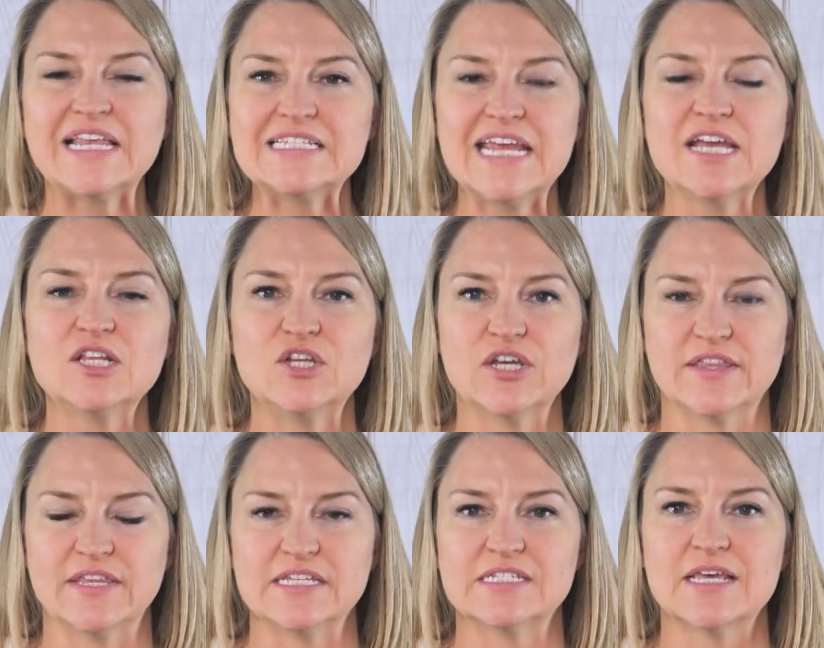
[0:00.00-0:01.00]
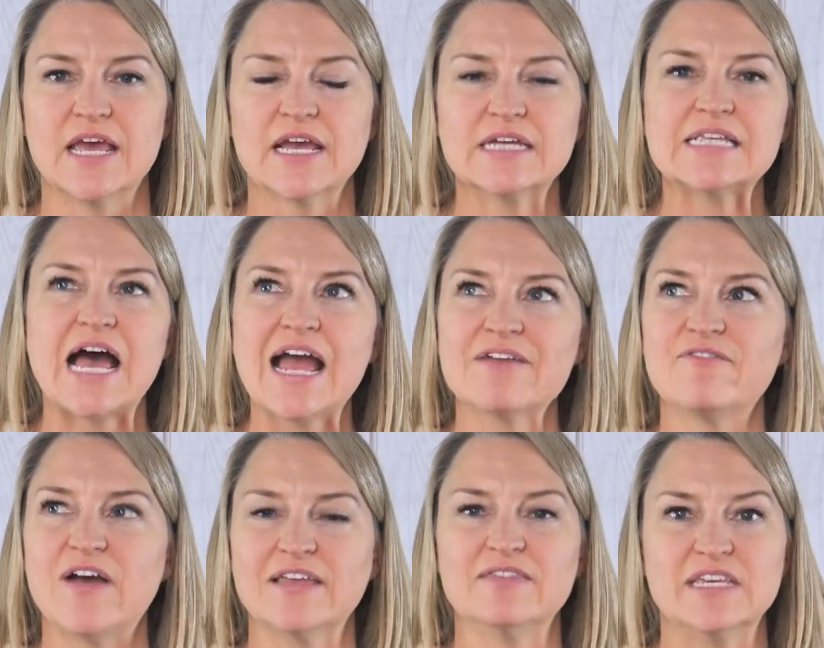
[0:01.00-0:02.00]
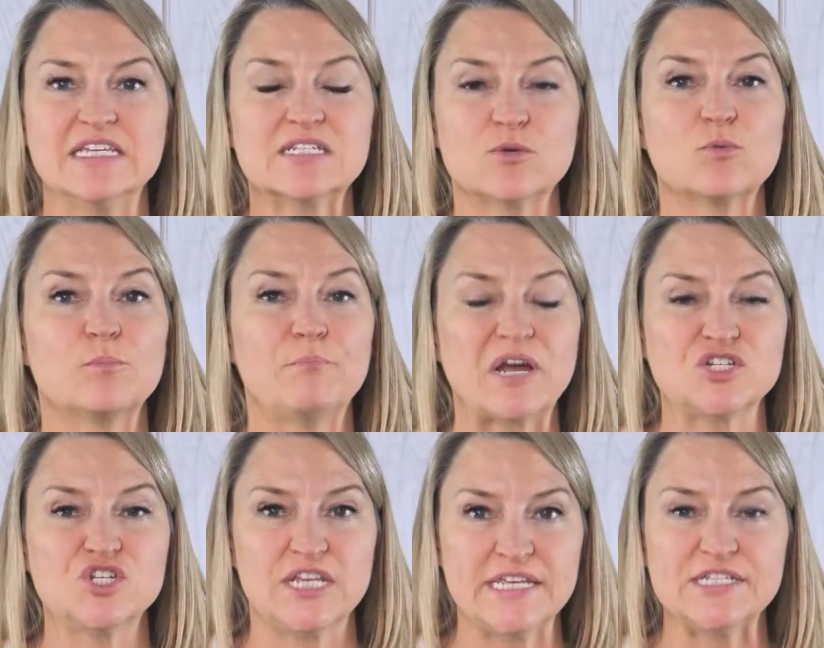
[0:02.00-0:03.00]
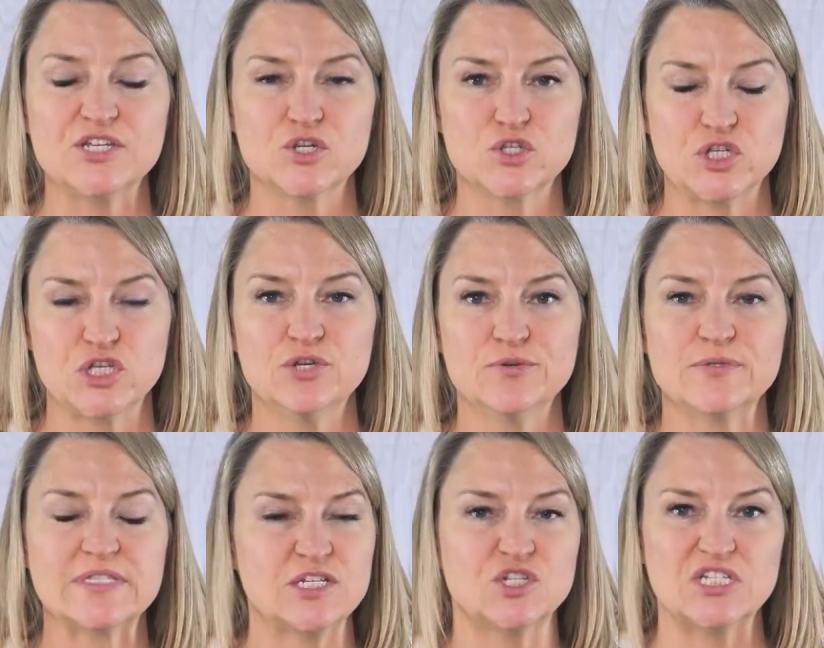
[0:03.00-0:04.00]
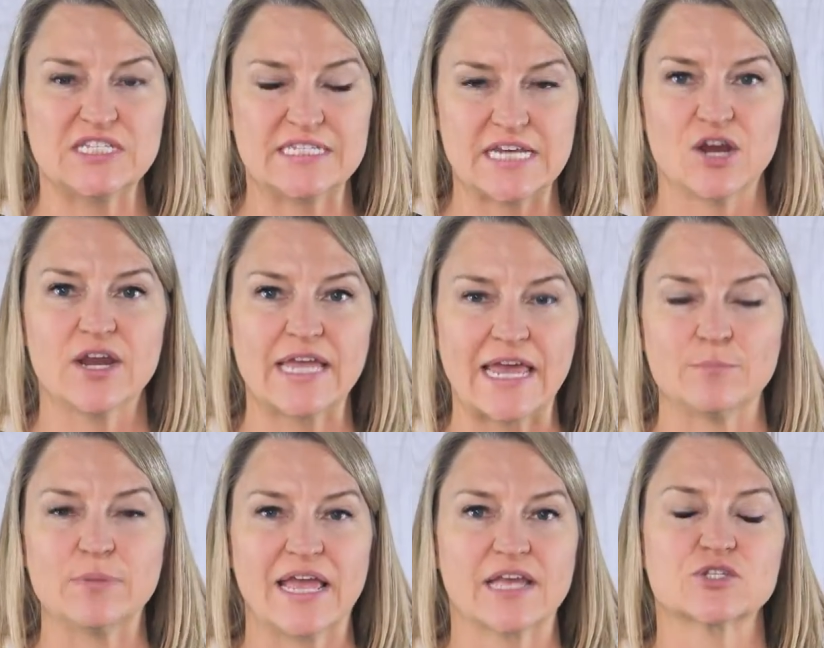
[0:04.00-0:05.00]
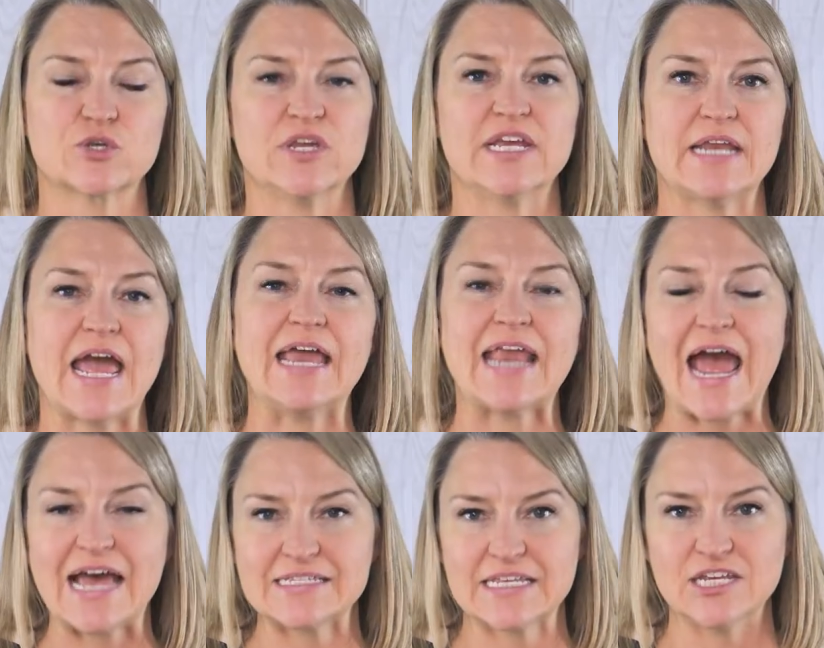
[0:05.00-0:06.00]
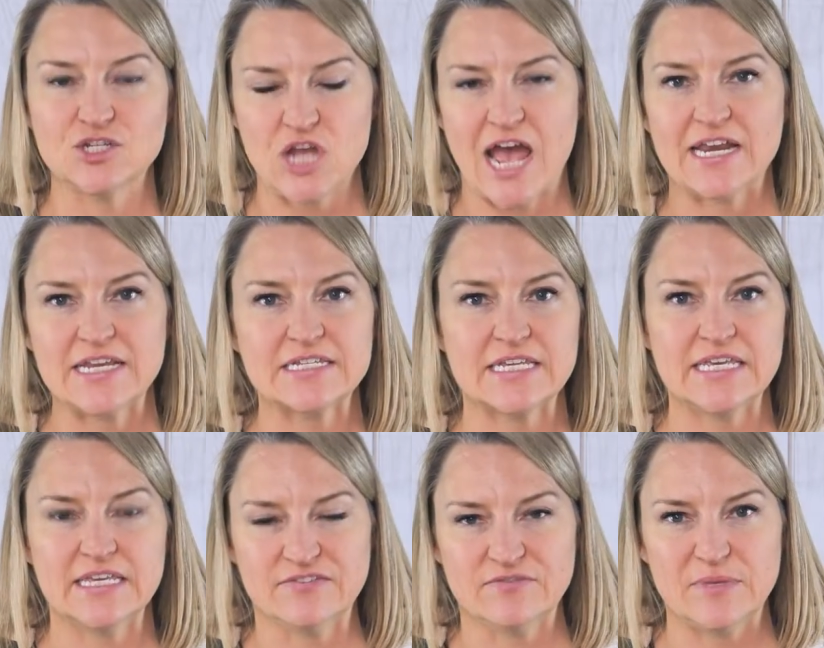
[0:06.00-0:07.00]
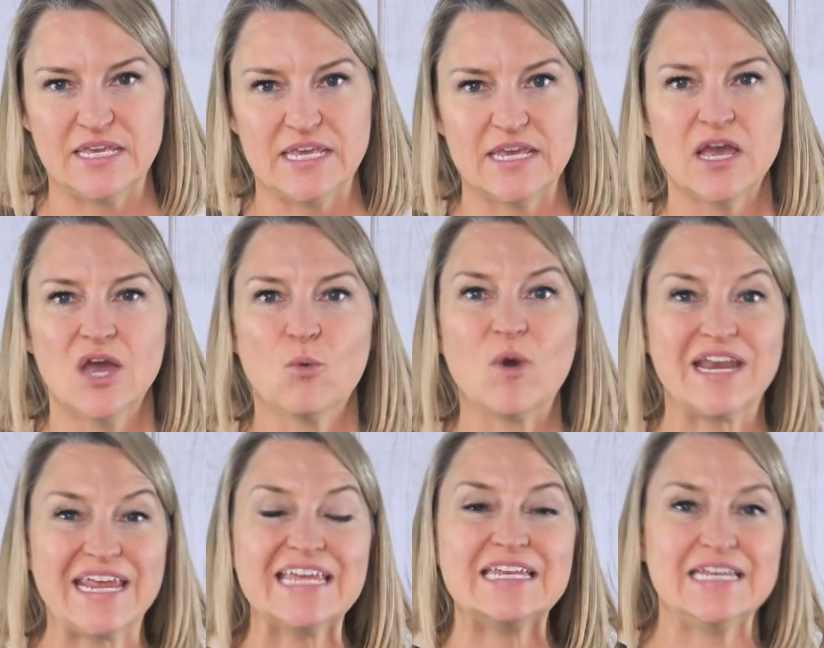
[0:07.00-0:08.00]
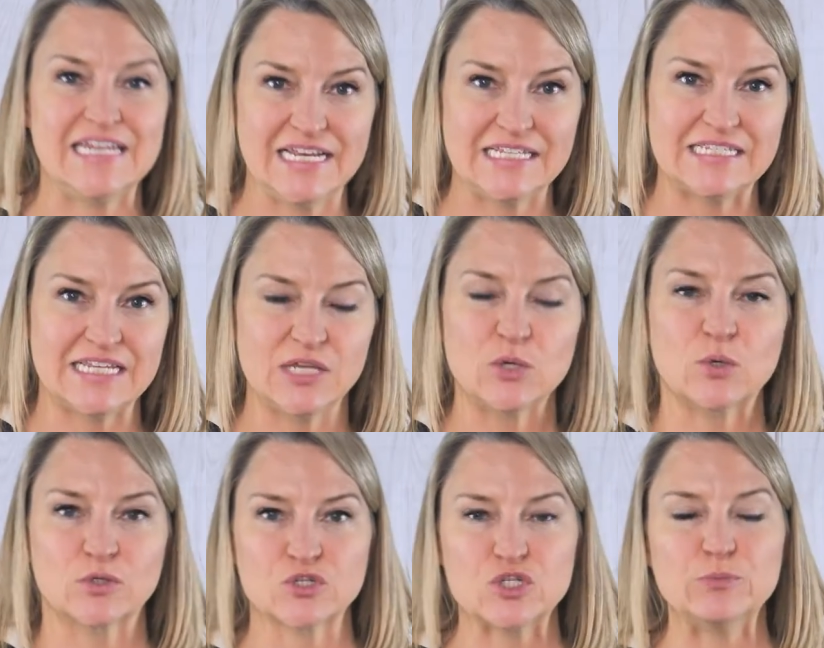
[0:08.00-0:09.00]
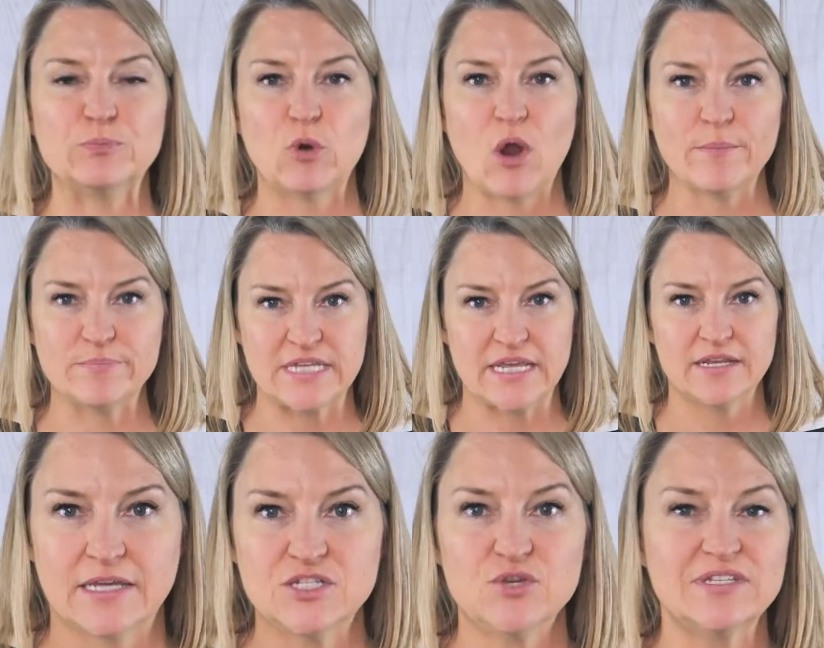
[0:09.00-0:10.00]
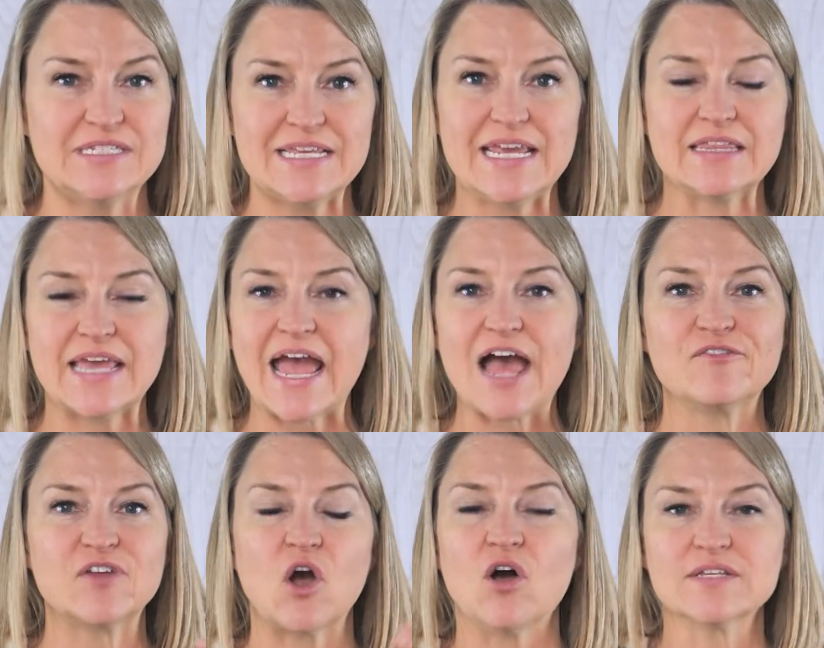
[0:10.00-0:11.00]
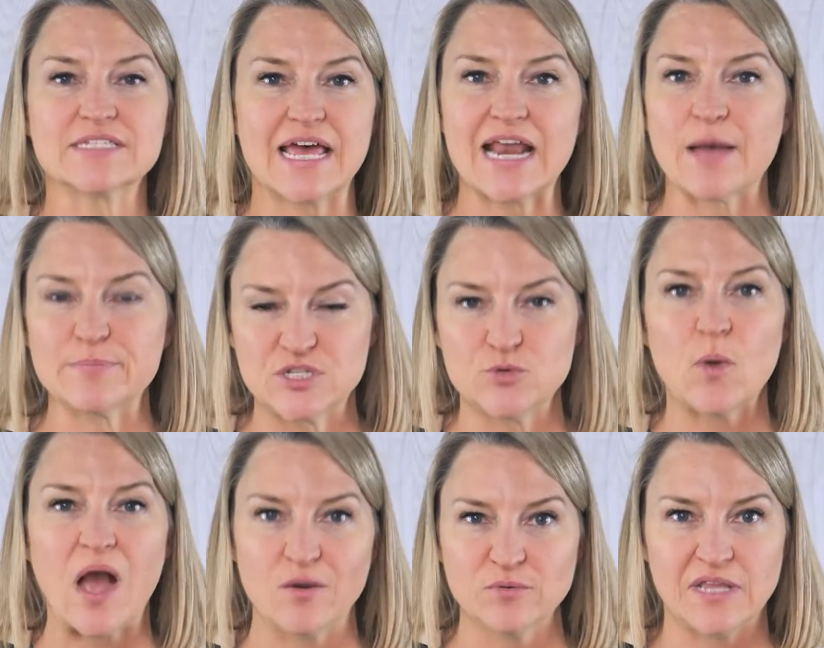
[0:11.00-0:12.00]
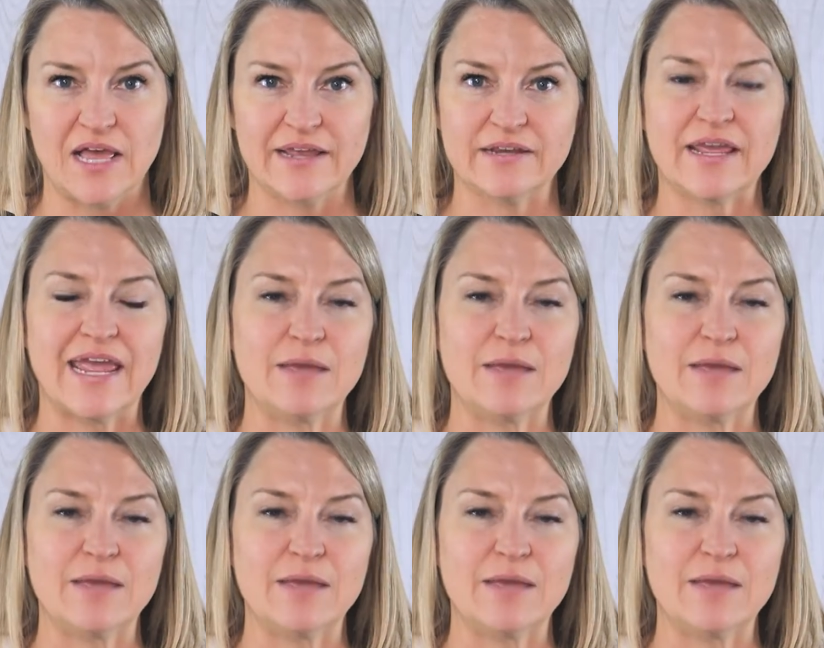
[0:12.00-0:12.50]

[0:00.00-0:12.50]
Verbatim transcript: let's take a look at this because I find this much easier to use than just staring at a blank screen and asking chatty to give me what it needs in order to prompt it. Because you can see they have it all set up to outline